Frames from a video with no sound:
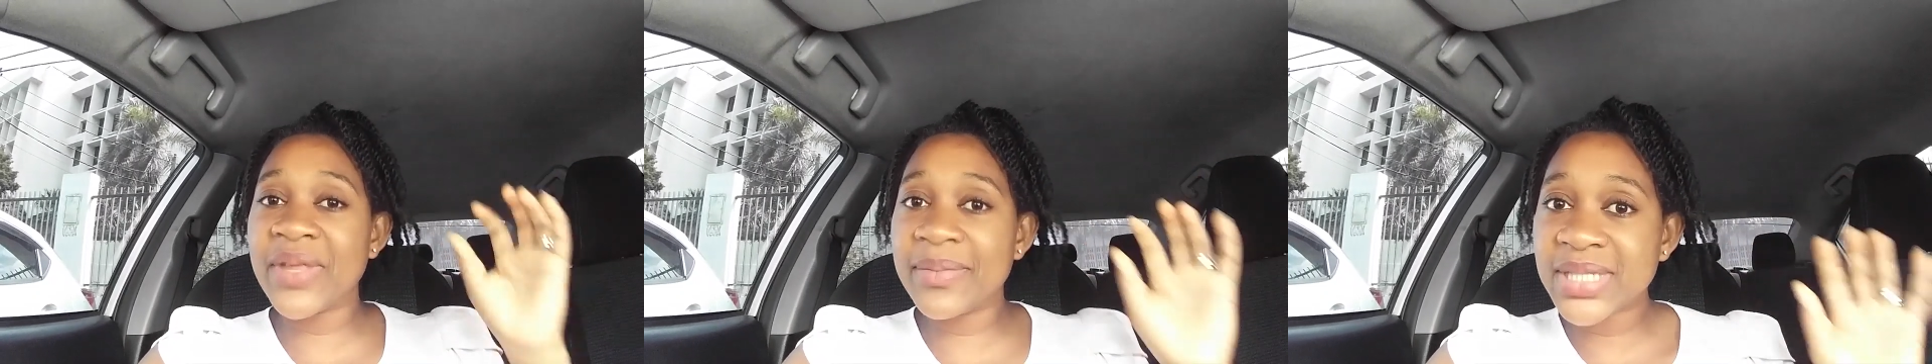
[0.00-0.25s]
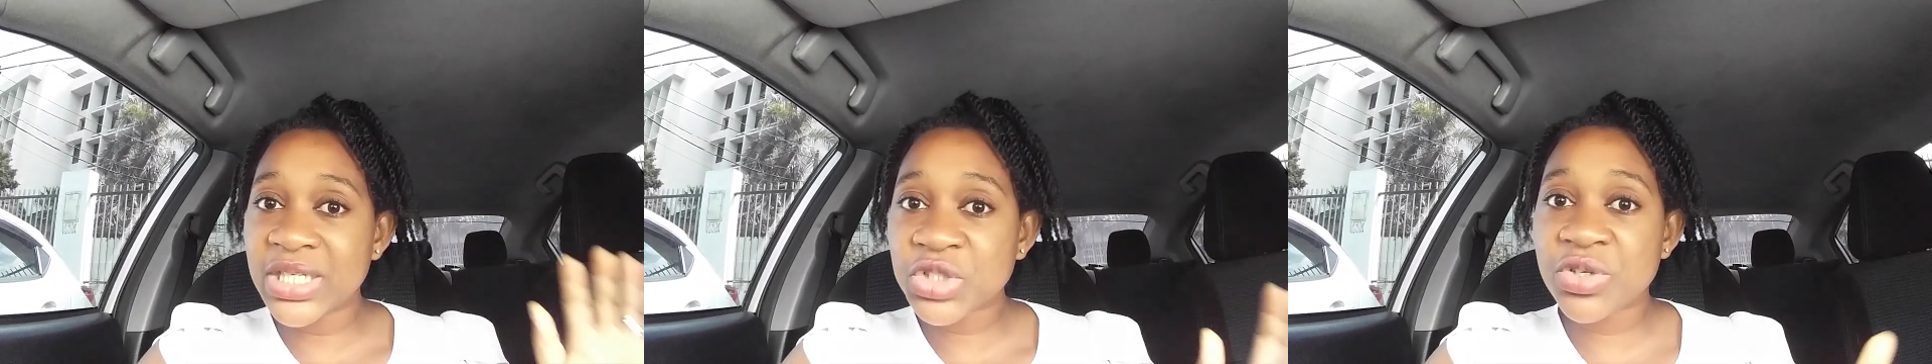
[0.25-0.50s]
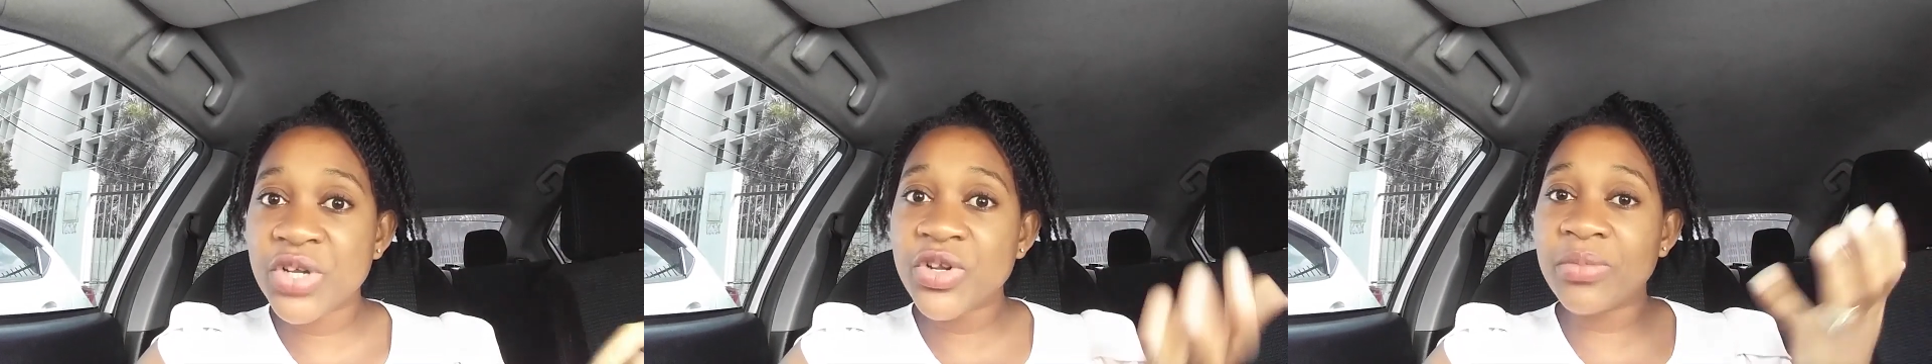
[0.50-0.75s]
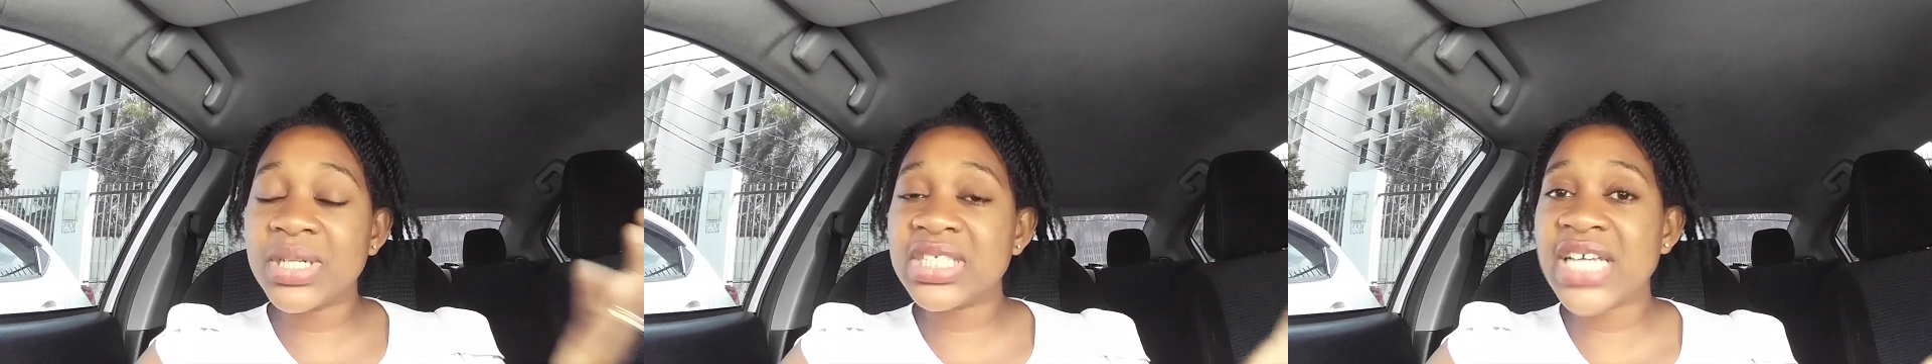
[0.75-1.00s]
Them say train
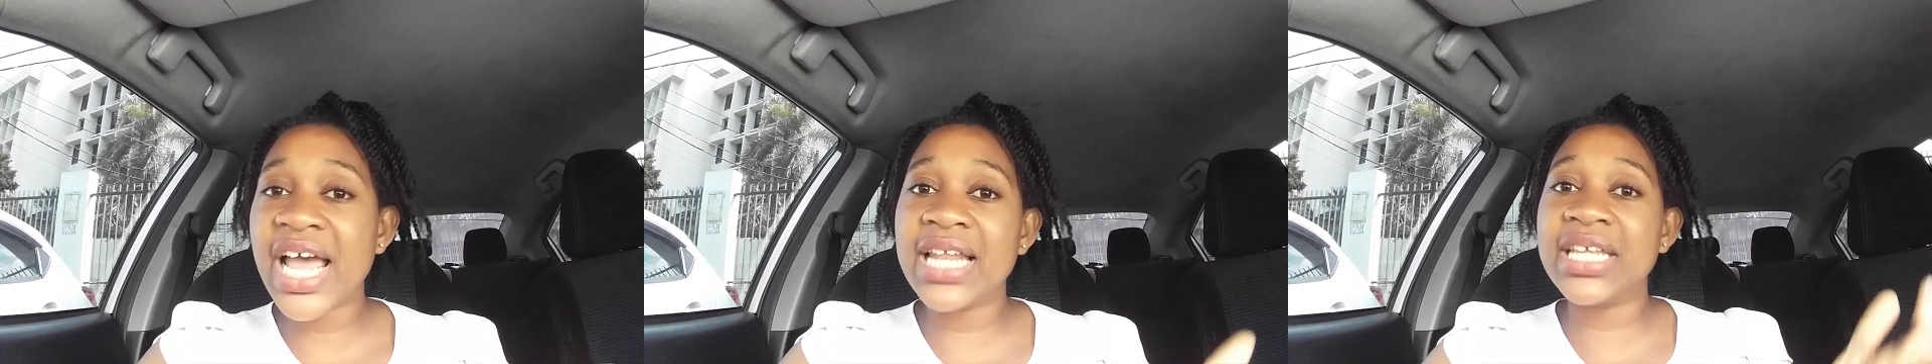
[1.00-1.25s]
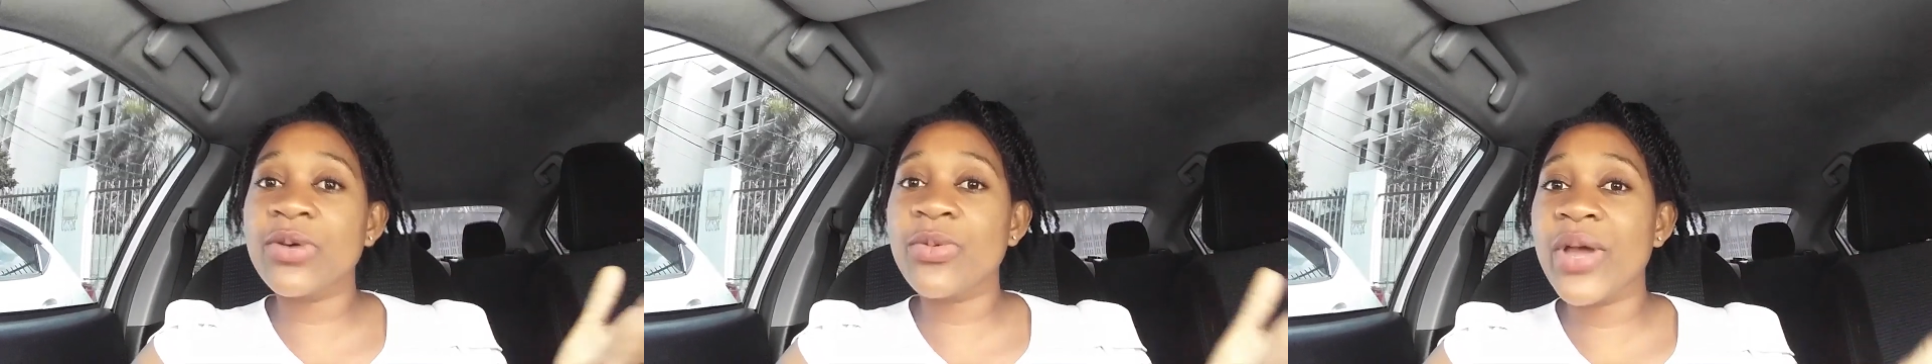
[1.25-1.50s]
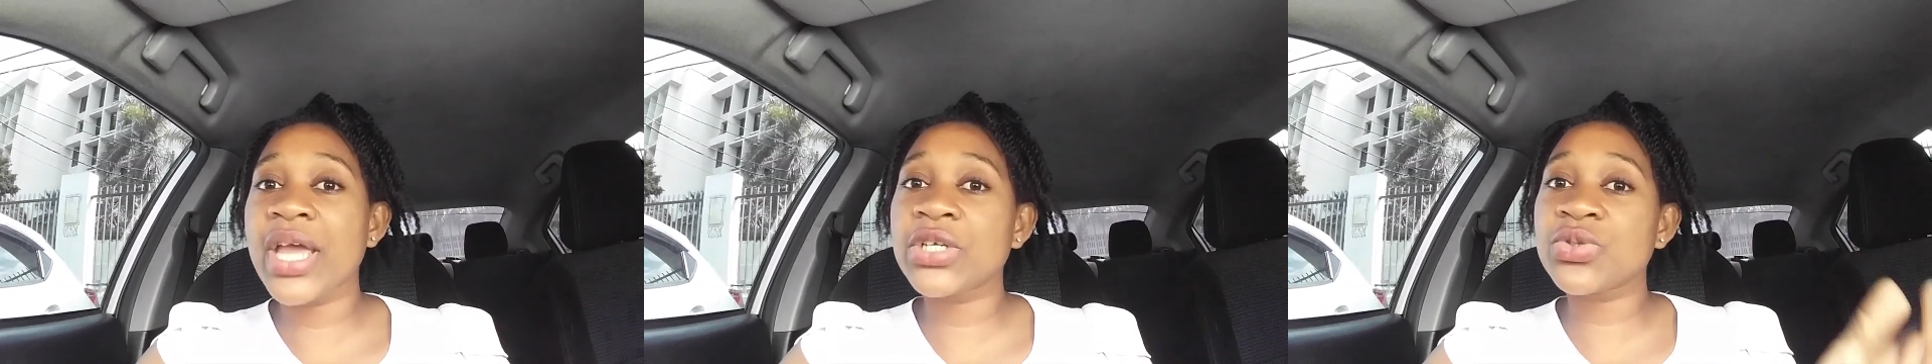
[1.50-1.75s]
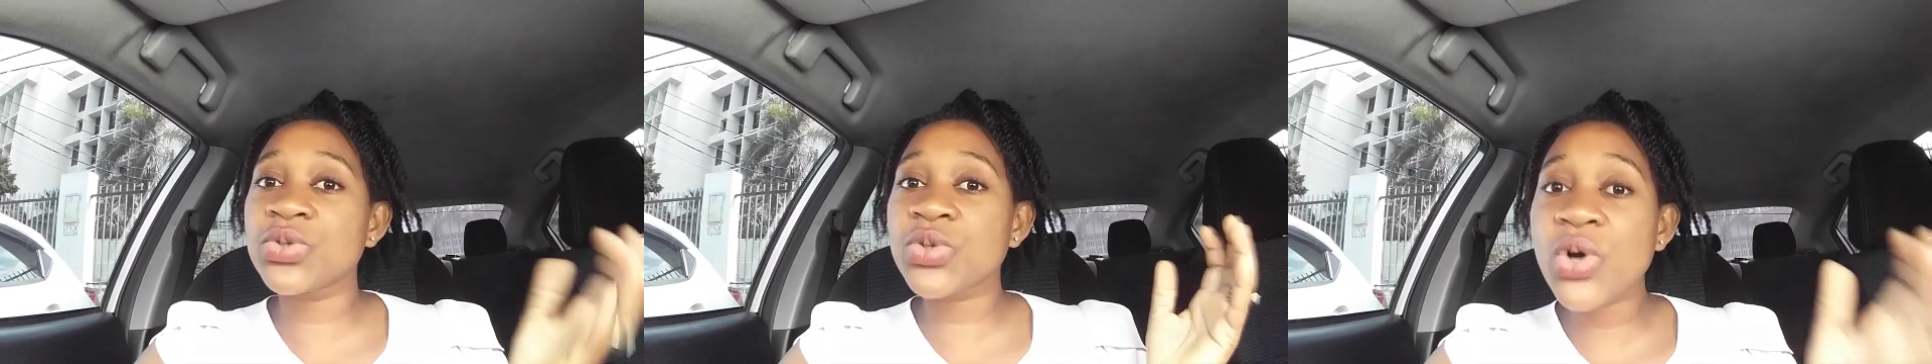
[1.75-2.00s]
up the child in the way it
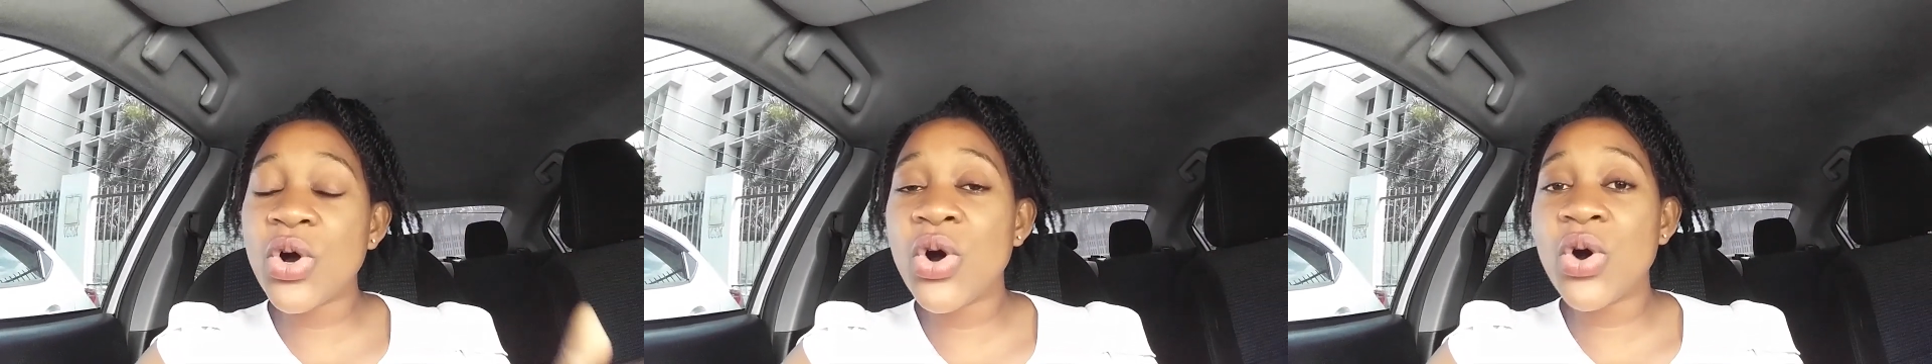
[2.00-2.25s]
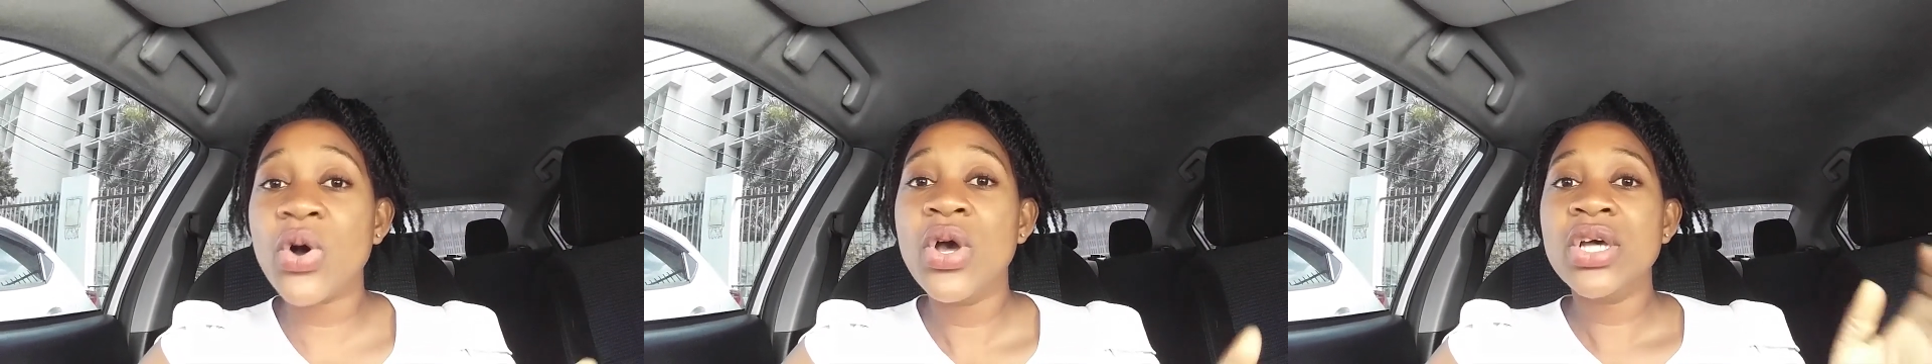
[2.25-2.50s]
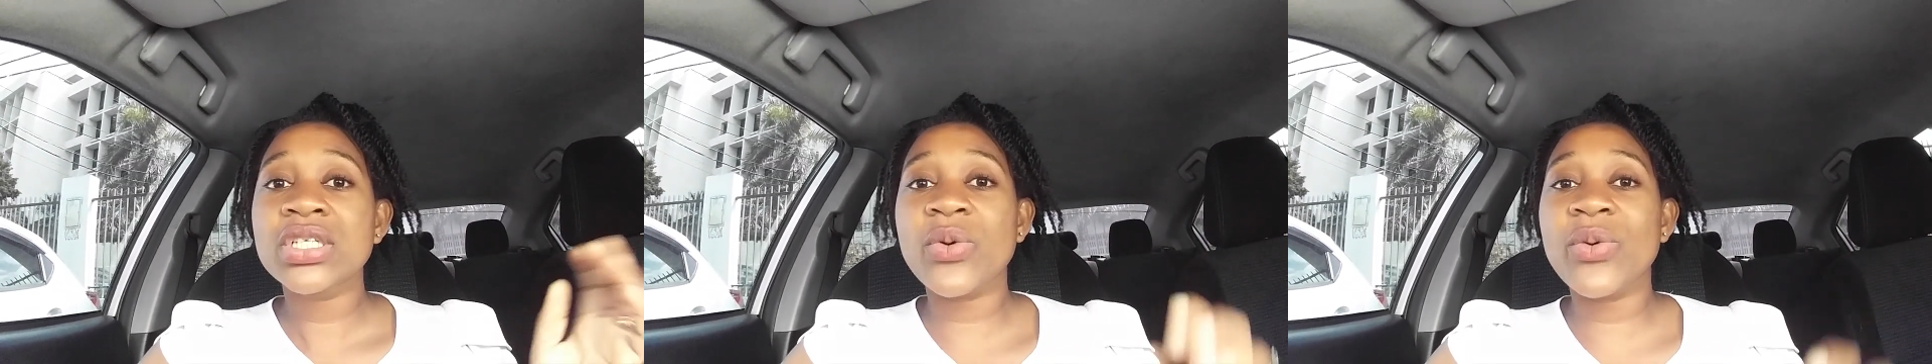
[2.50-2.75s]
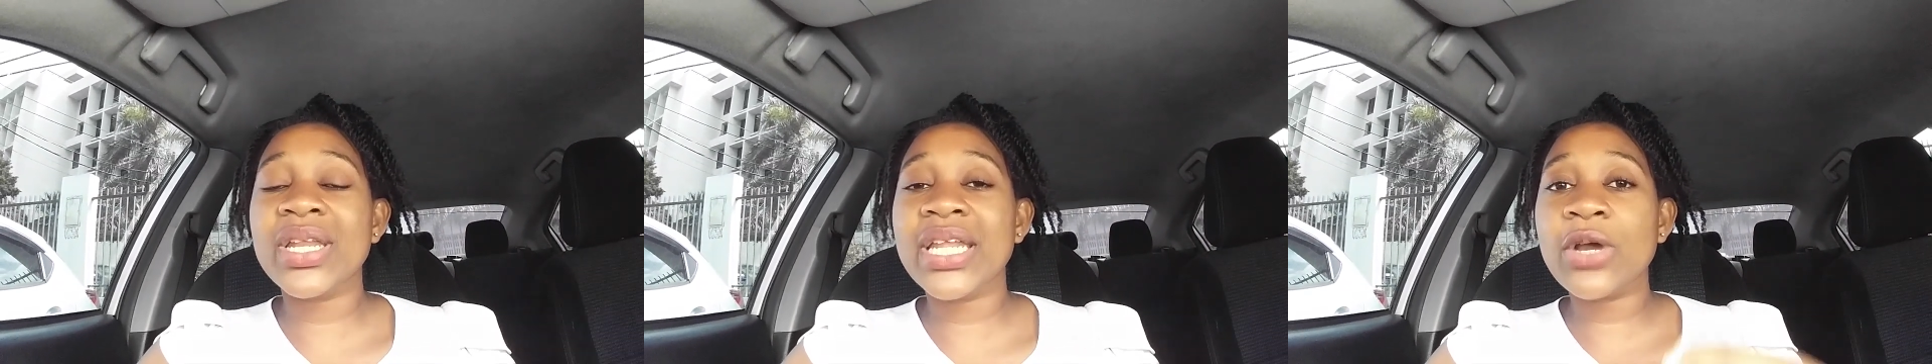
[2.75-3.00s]
should go, so
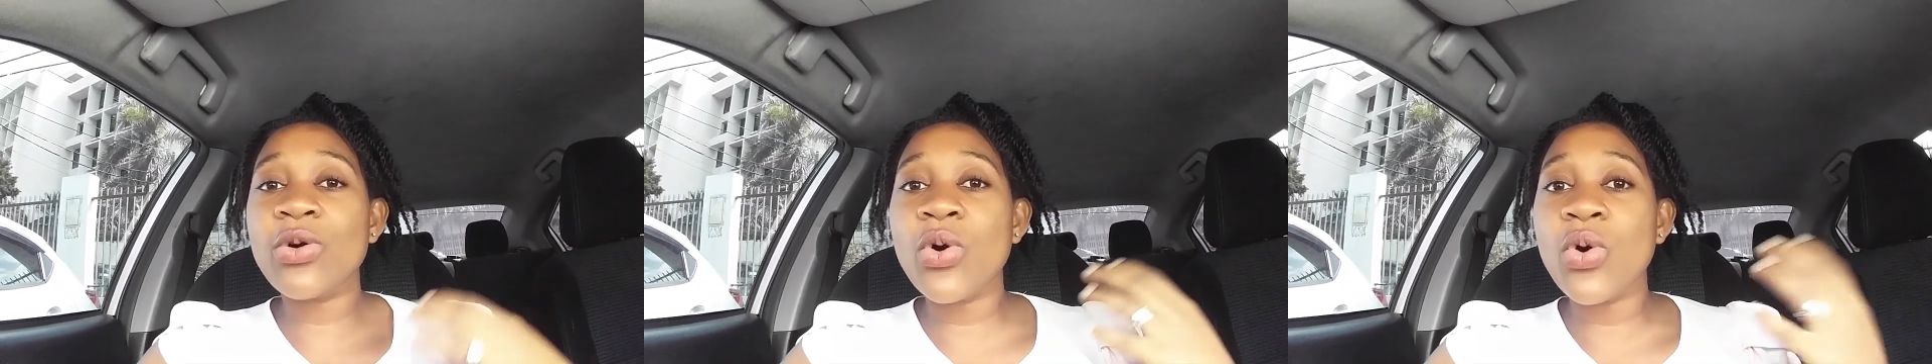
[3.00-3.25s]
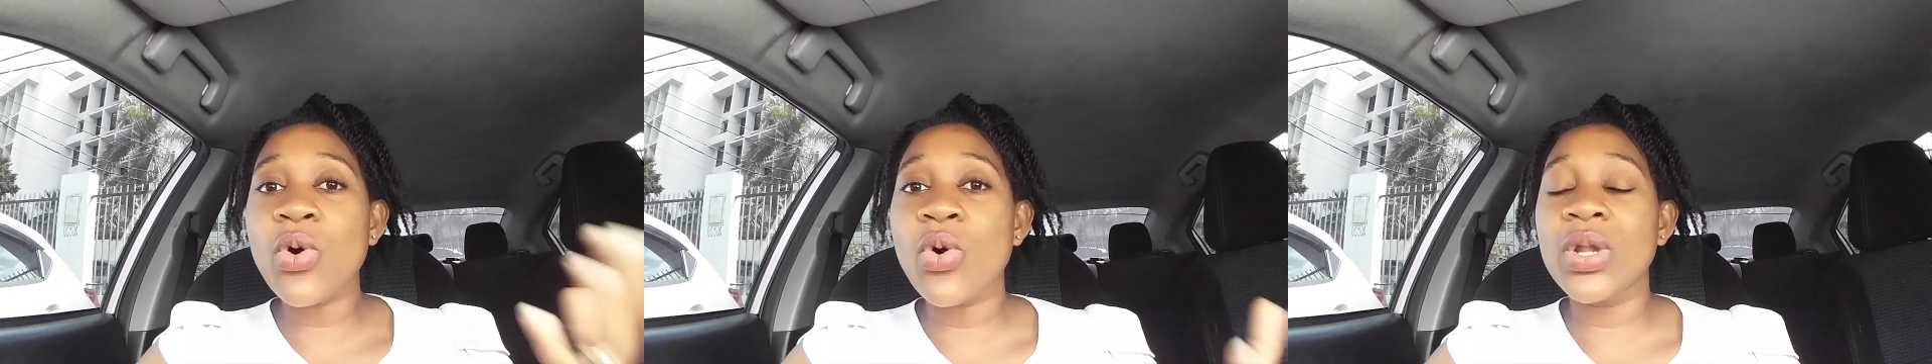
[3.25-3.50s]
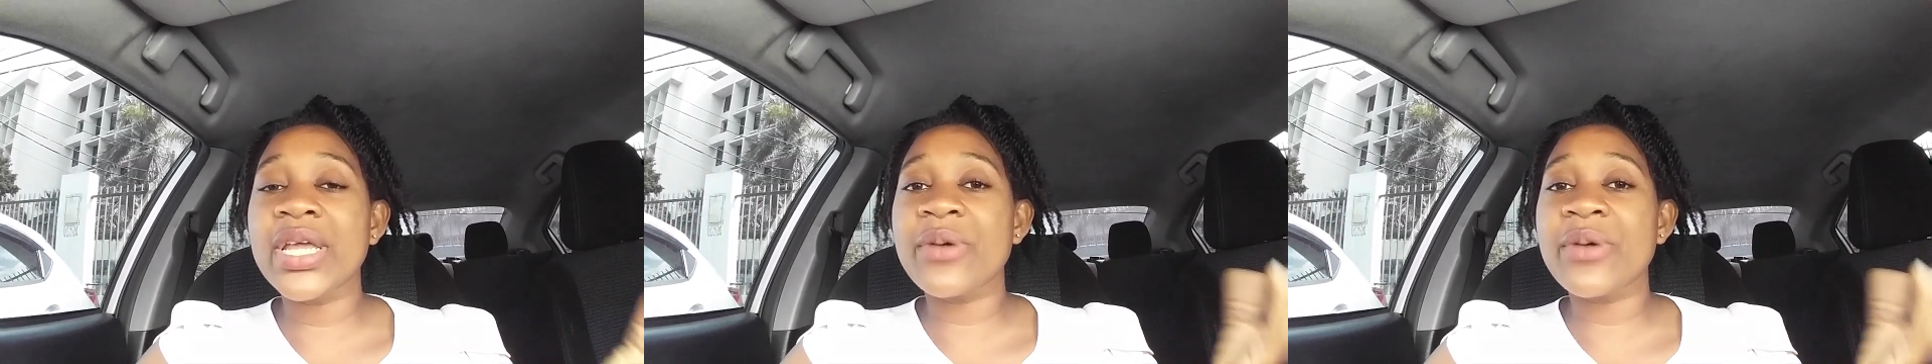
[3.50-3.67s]
when they go old they